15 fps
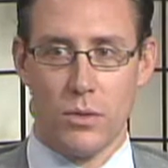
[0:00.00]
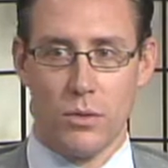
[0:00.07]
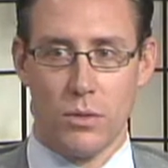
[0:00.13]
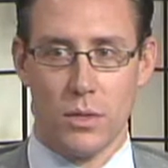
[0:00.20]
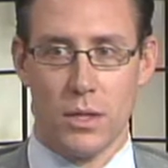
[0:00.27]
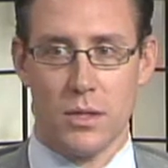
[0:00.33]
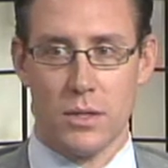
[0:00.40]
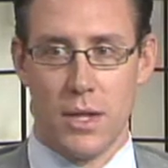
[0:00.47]
to do
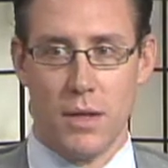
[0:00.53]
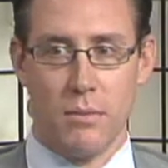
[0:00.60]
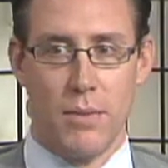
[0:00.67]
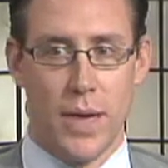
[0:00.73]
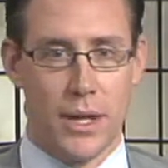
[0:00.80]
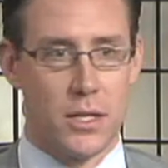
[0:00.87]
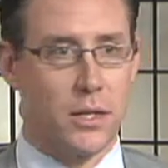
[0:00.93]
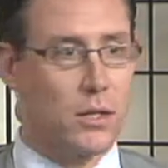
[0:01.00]
things that
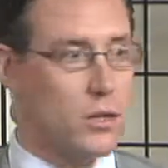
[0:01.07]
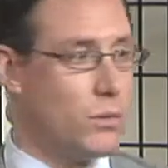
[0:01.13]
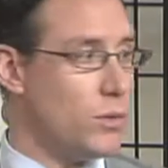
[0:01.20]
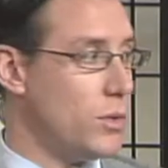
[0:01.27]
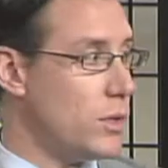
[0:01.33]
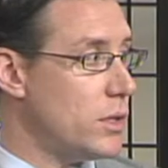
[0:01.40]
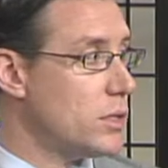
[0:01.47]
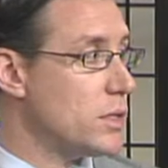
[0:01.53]
impact other
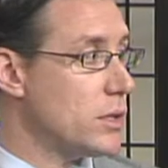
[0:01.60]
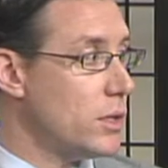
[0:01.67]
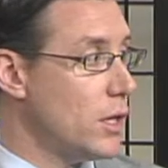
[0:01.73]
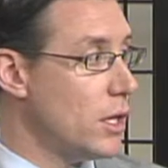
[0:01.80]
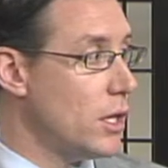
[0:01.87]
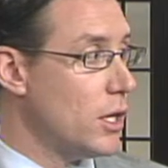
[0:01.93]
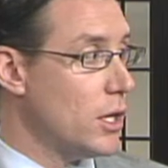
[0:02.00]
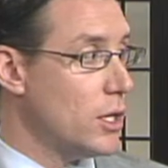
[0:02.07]
communities. And
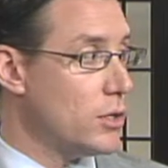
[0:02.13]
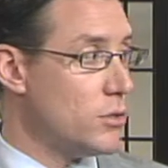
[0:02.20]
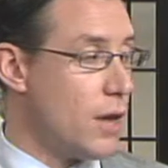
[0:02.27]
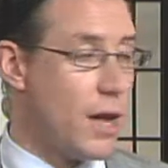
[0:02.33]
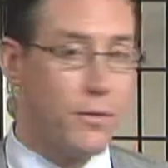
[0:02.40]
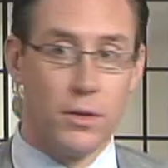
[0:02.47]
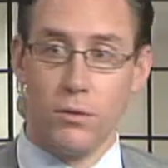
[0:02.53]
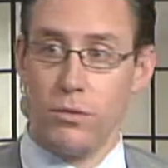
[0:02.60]

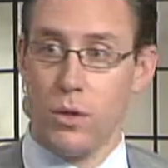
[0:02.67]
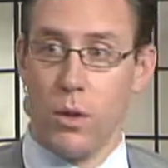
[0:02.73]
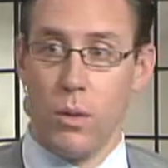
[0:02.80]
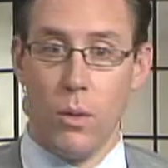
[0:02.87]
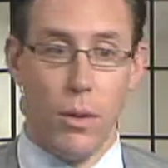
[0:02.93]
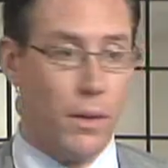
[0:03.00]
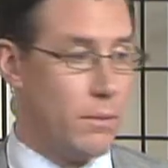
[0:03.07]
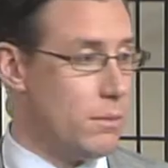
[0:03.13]
traffic
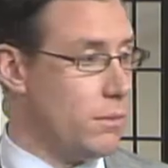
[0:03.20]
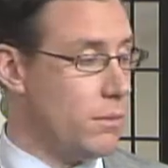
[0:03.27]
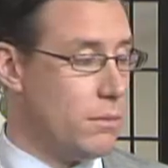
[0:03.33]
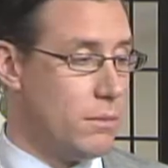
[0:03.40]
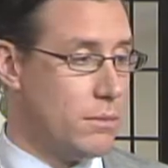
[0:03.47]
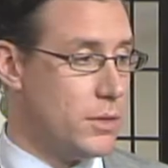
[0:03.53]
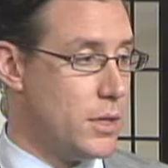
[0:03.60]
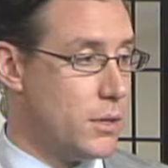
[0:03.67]
flow
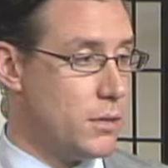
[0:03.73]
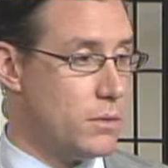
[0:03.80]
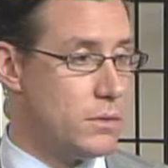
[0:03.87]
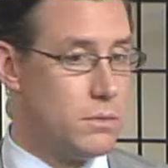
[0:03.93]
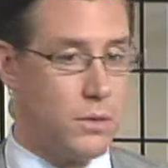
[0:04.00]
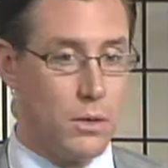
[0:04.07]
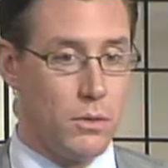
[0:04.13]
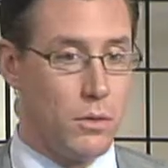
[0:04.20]
deals,
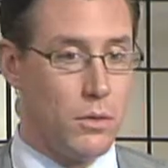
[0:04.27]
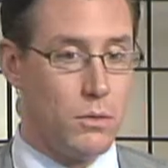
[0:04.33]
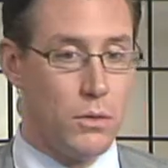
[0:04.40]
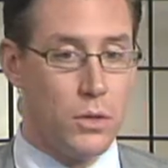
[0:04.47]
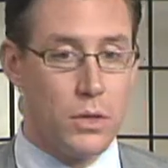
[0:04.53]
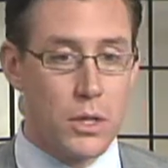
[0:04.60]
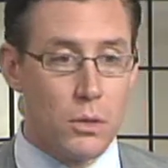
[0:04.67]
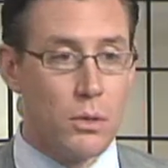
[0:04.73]
you
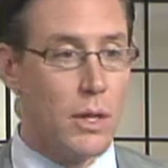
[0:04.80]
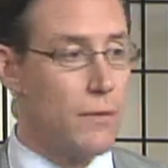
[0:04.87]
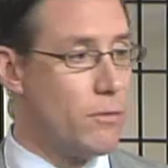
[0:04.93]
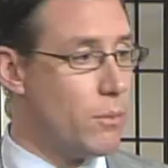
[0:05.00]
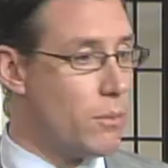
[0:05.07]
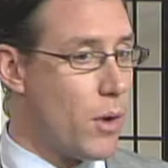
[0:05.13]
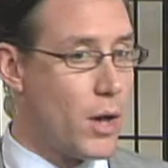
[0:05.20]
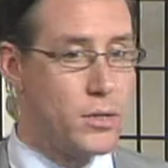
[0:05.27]
can deal with that
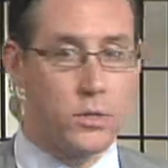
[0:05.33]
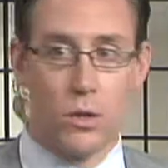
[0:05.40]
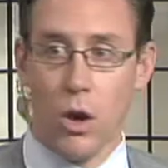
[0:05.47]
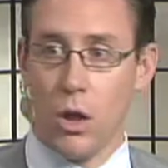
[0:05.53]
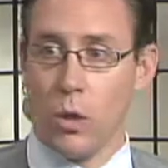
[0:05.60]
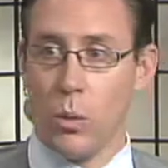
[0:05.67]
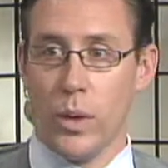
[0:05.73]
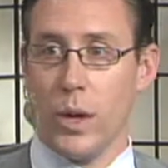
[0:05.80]
from Boston
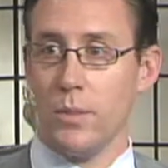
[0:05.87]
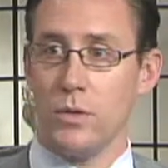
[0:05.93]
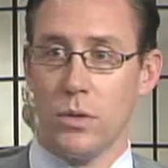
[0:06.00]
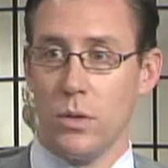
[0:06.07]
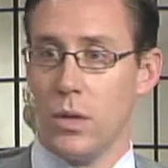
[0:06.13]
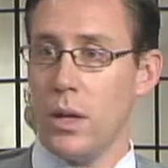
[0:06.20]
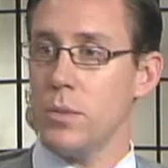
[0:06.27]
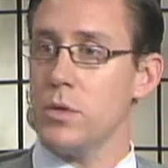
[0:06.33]
all the way up to
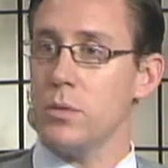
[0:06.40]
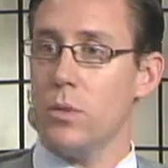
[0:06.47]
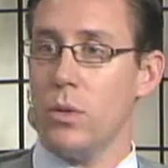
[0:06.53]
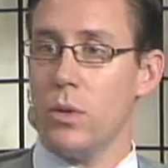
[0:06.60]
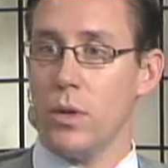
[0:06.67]
the New Hampshire border.